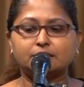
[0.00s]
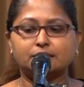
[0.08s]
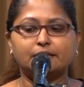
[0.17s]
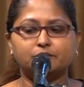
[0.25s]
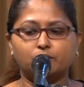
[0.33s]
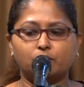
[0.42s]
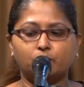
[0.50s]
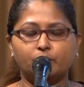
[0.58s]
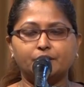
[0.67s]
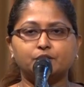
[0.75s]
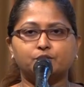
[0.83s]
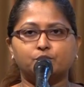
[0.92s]
that you are
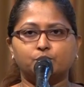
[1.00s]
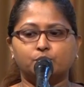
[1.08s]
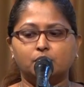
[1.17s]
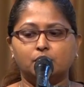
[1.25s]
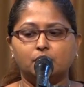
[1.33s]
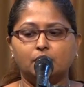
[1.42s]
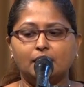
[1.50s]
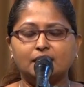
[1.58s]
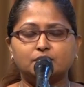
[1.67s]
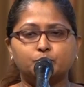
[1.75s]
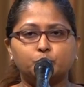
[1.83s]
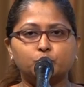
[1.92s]
going through,
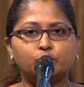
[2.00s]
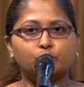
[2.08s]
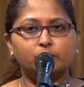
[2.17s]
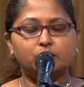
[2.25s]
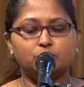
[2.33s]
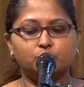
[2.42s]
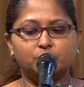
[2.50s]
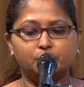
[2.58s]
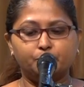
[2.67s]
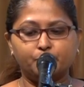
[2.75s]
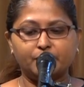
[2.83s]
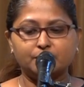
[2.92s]
has put you into
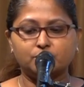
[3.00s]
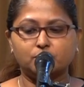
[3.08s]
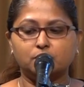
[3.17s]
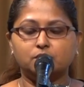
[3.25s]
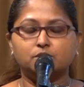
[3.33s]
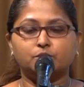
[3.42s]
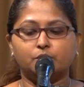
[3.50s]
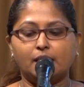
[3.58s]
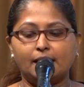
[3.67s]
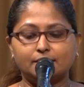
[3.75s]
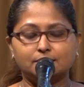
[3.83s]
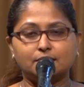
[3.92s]
depression,
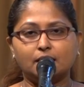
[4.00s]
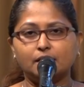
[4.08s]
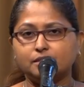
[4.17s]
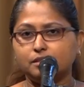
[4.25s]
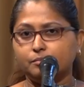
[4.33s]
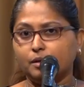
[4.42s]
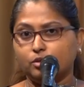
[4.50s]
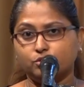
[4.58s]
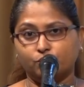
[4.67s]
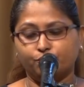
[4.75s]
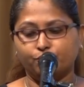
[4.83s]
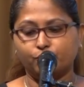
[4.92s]
to anxiety about
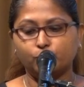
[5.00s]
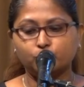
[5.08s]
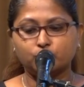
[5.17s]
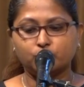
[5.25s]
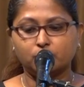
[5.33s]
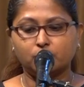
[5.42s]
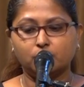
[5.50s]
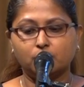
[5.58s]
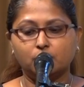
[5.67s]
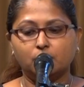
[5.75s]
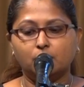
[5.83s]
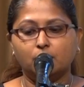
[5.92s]
your future.
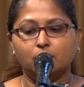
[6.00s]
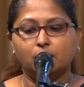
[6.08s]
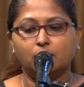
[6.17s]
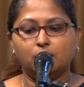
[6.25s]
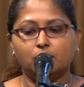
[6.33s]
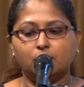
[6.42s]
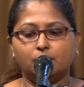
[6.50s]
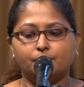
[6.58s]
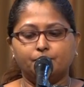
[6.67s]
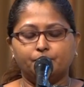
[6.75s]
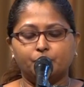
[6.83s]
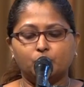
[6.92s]

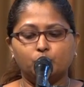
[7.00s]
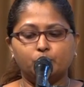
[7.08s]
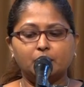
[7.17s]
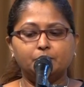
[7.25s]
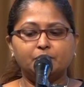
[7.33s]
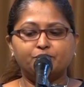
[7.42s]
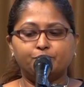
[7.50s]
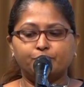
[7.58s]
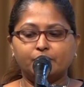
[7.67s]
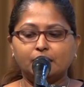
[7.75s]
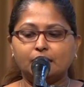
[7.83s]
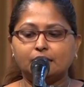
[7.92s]
You might be
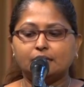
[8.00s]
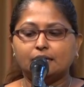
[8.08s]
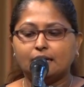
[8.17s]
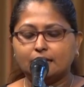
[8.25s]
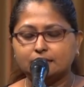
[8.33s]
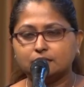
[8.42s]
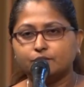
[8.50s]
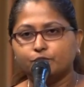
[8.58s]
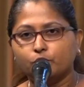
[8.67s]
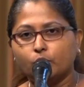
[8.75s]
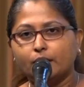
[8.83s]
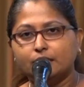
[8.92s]
feeling as if
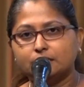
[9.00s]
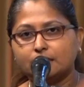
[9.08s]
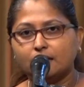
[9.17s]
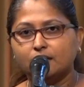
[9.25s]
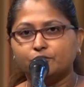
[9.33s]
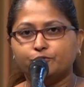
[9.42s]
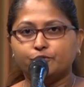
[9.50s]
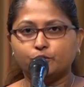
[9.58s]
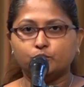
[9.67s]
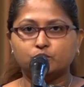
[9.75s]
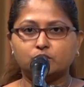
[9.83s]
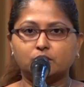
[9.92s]
your entire
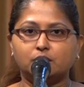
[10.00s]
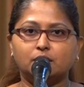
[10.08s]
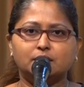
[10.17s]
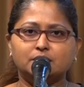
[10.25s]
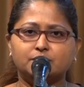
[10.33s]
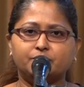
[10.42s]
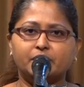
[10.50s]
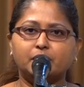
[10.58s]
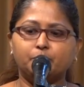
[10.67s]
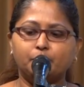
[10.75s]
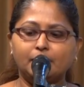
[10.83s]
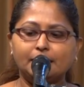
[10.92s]
future is
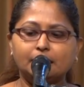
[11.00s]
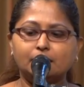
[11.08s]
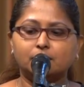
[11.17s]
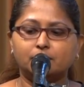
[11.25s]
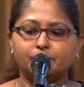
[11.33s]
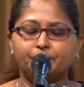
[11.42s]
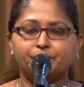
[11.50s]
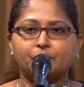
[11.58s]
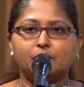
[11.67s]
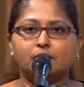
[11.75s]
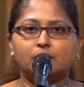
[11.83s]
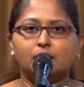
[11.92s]
very bleak,
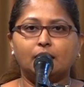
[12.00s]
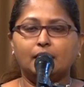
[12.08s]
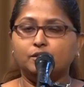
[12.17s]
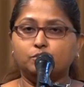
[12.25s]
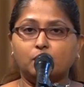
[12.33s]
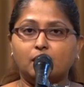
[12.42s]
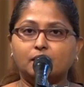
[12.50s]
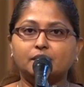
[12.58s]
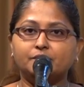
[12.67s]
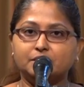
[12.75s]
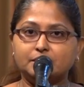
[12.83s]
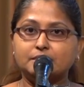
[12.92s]
and you can't
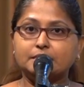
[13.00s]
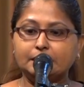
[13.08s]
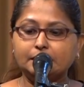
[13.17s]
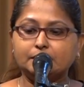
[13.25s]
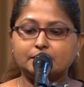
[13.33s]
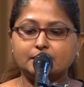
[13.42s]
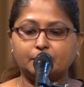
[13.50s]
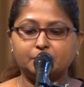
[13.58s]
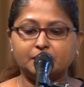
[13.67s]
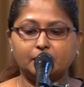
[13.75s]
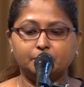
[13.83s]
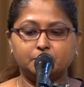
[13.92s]
even see it
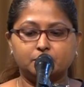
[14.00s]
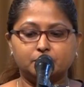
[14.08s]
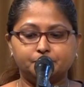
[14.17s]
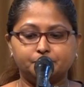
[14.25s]
sometimes.